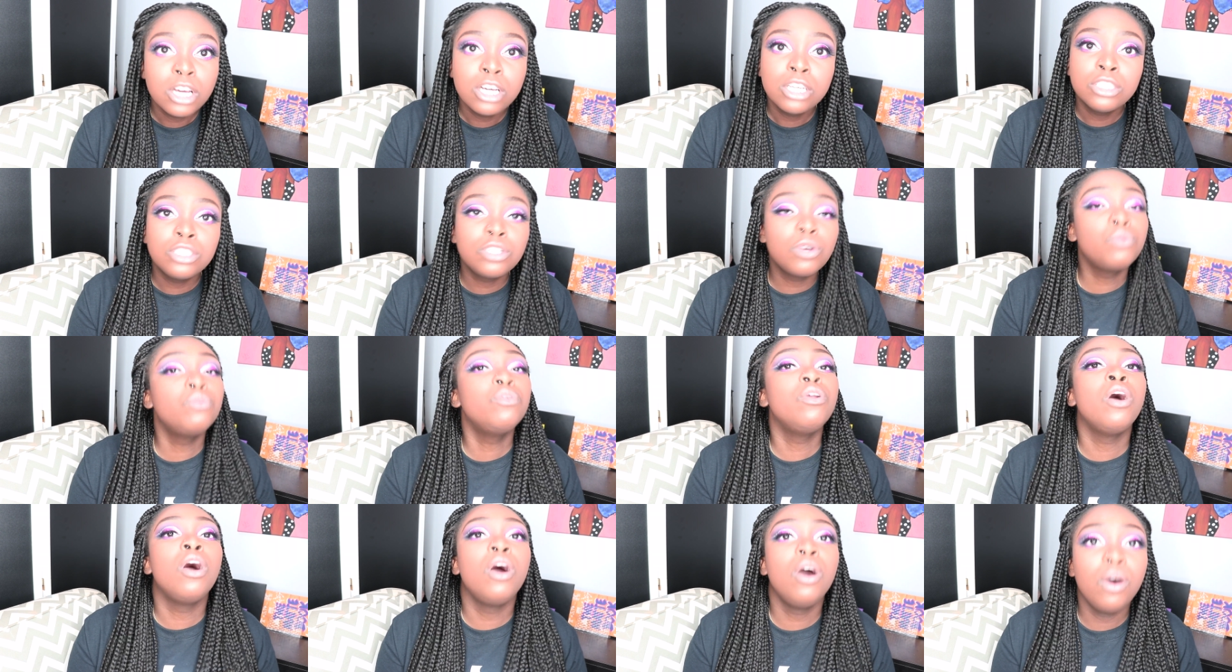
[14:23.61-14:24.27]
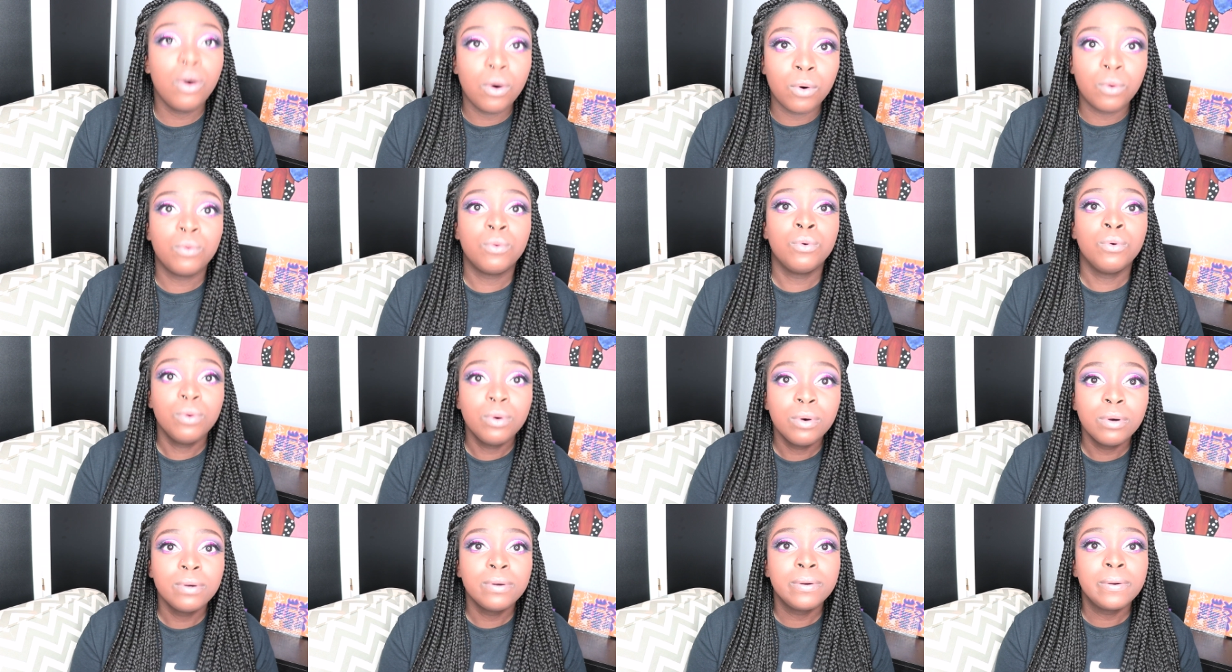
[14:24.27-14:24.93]
So no,
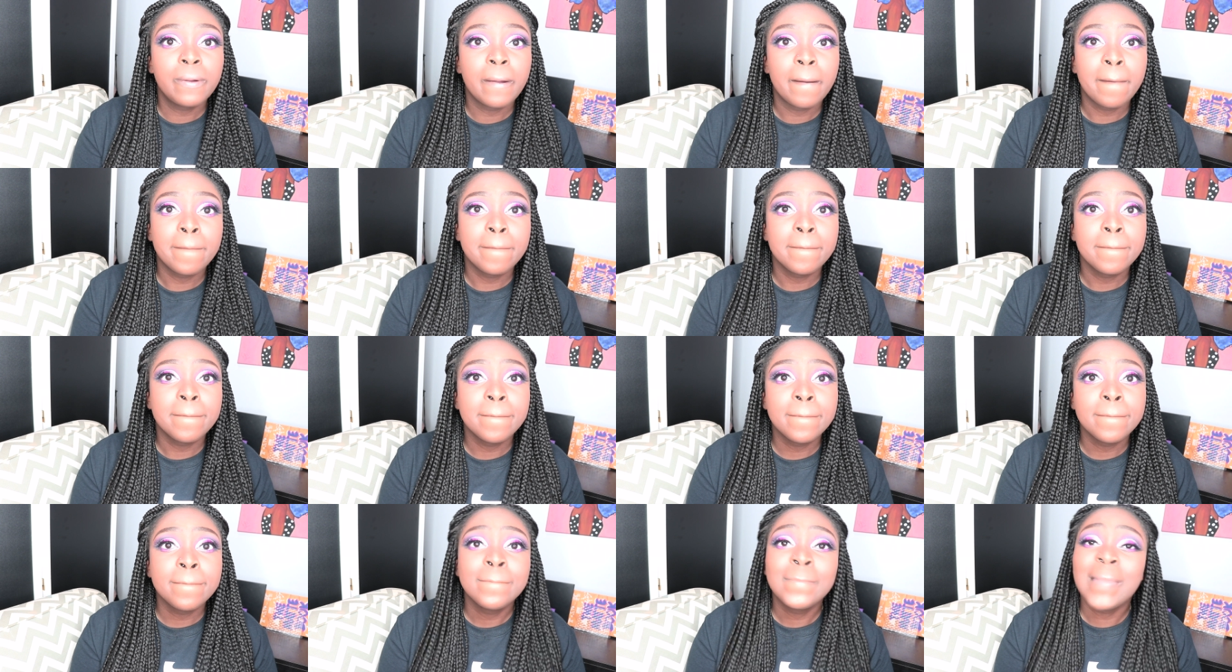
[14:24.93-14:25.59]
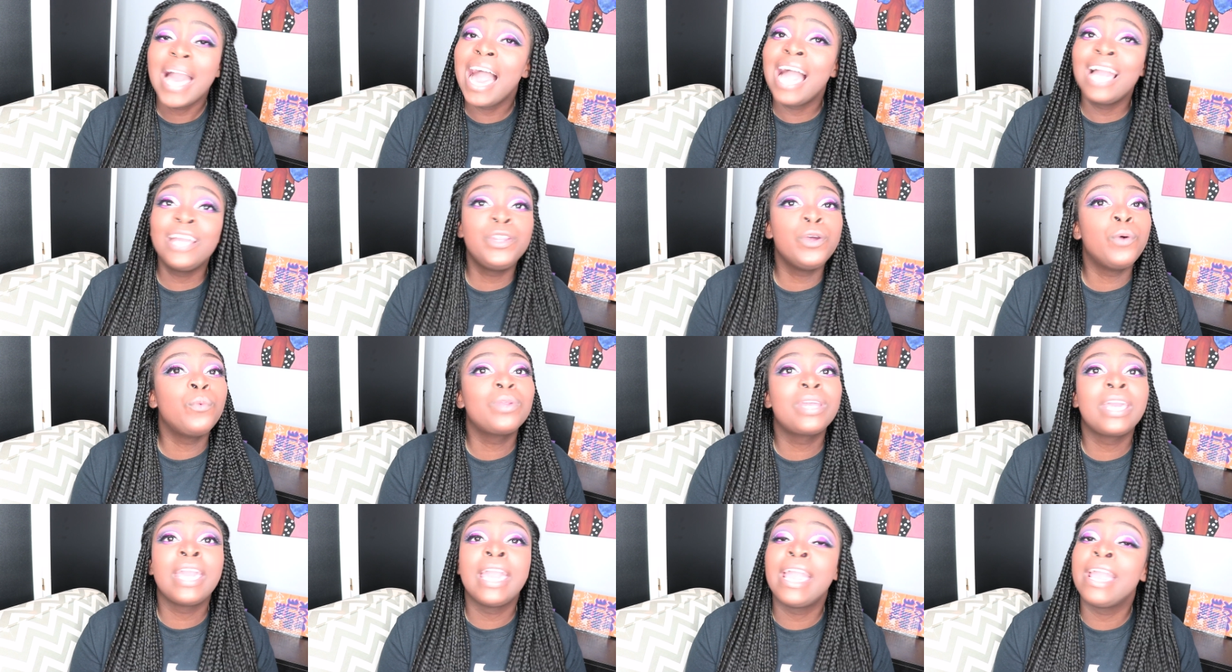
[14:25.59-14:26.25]
I
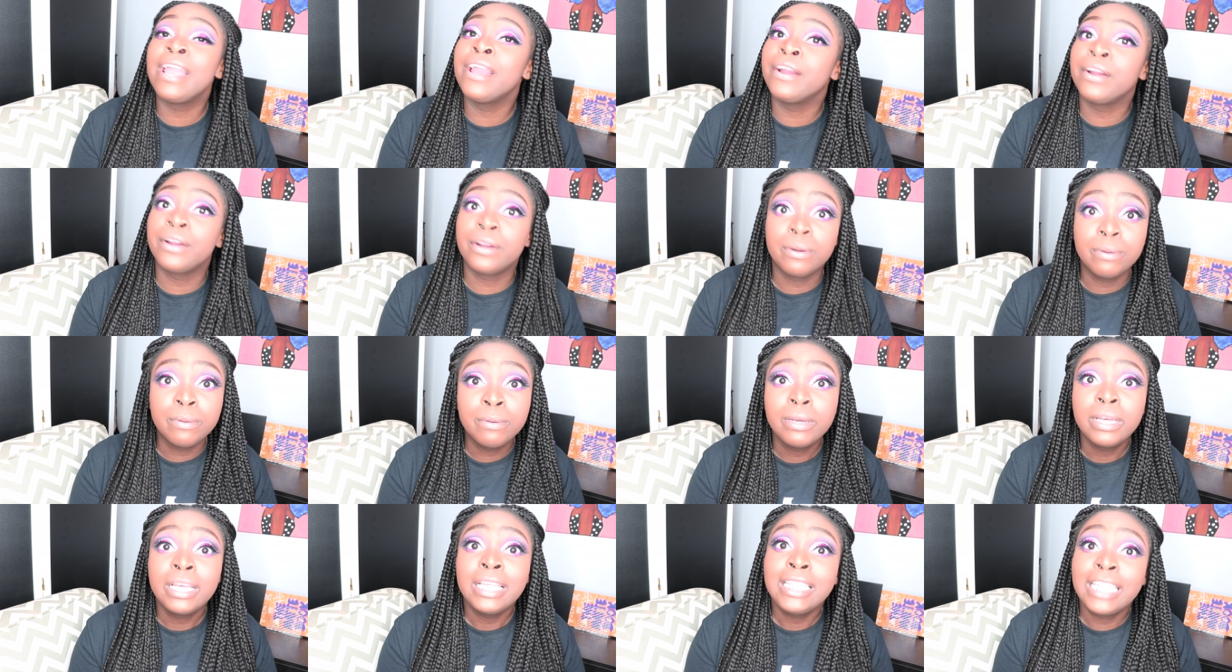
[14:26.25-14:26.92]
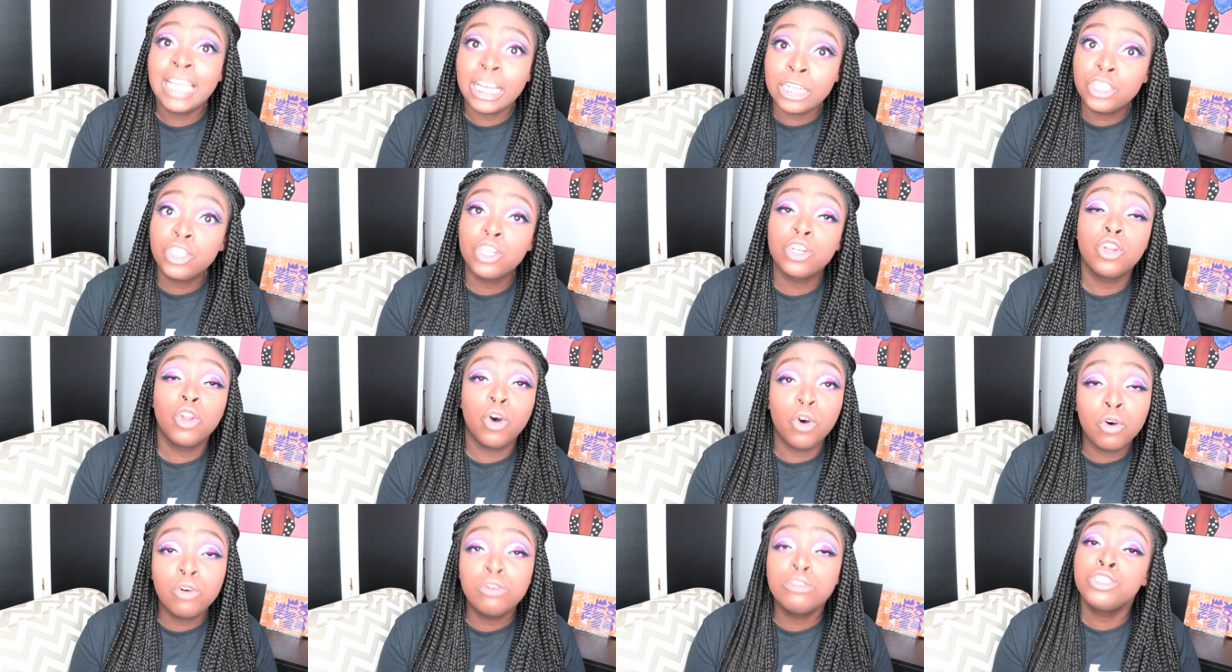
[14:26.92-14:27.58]
don't care that your
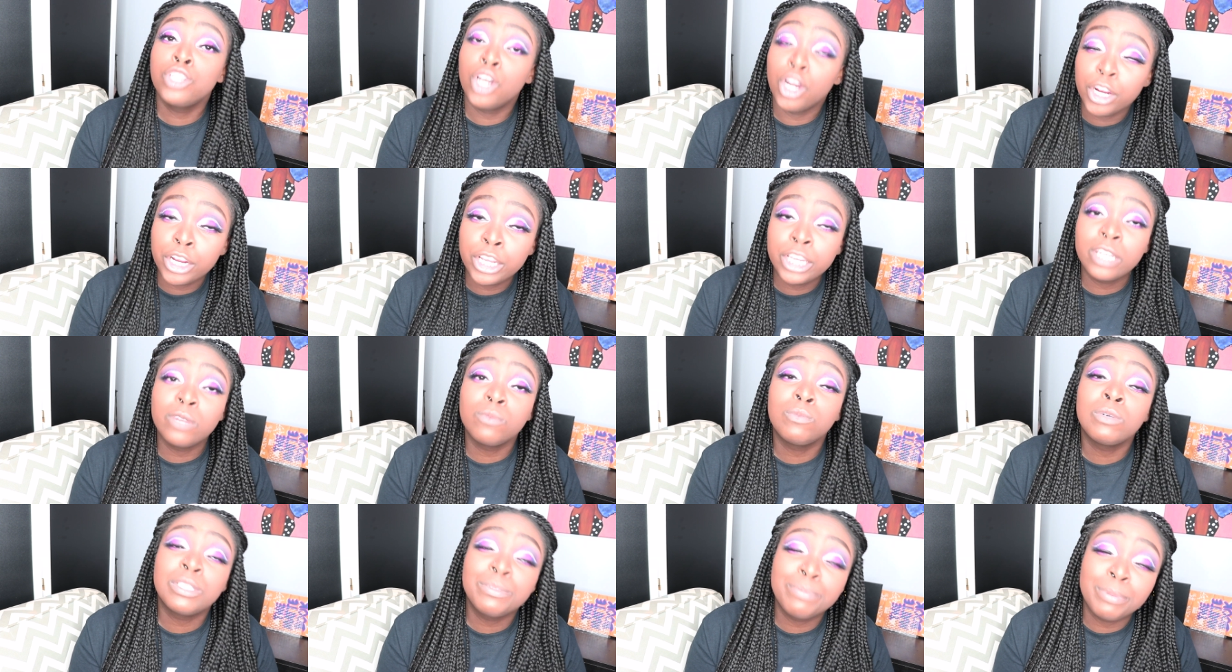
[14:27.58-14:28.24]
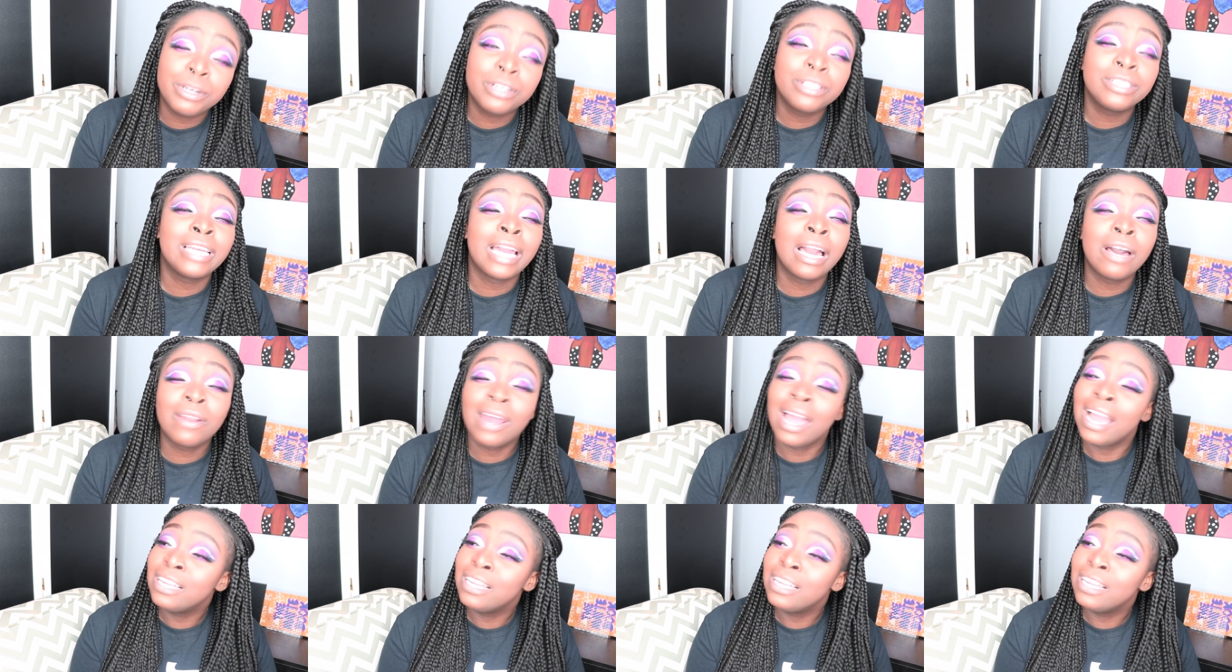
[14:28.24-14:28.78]
local Target was burned down.